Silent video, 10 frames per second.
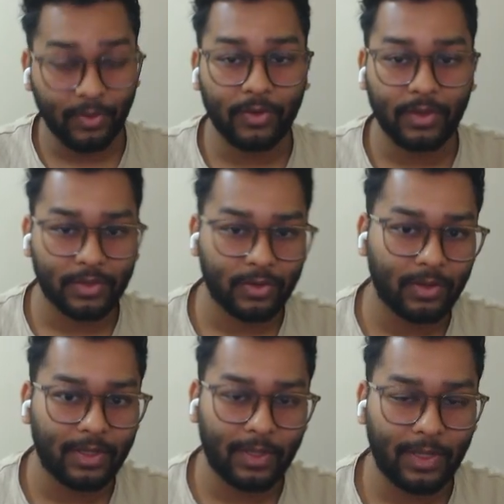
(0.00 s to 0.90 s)
It is going to
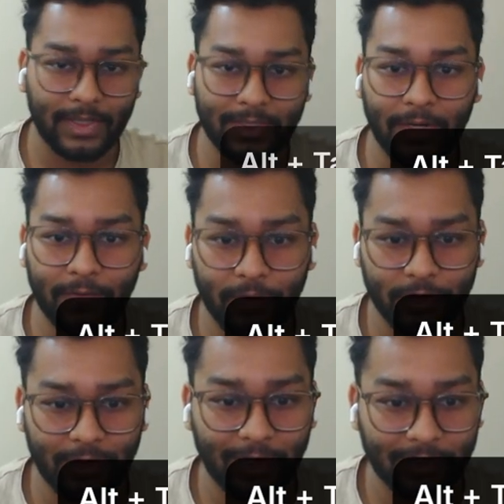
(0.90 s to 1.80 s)
install the
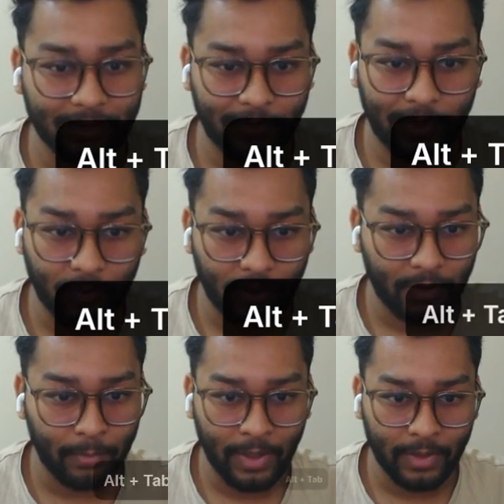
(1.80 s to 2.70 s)
exact version that is
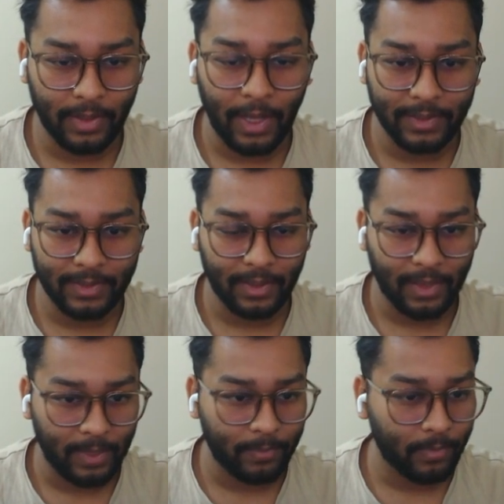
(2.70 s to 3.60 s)
required by the
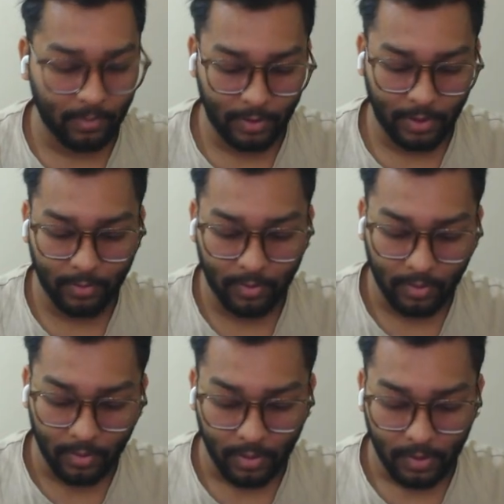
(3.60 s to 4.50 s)
IsaacLab
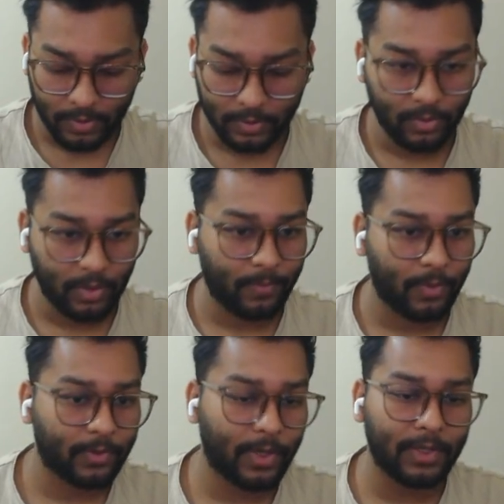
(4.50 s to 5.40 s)
repo.
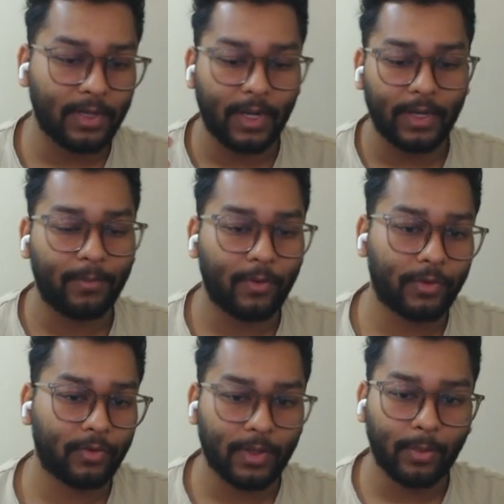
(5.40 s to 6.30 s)
So I'm going to enter
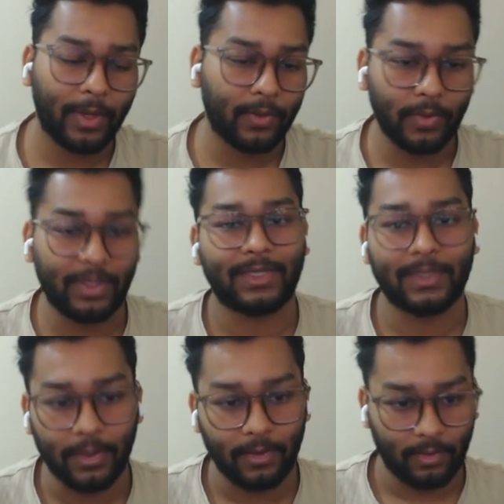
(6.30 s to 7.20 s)
and I'm going to come back
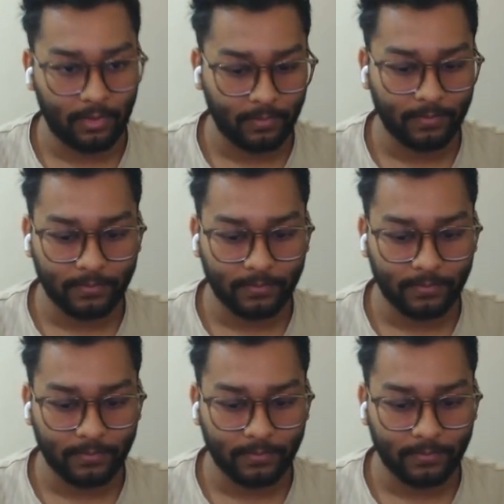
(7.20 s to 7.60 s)
when it's done.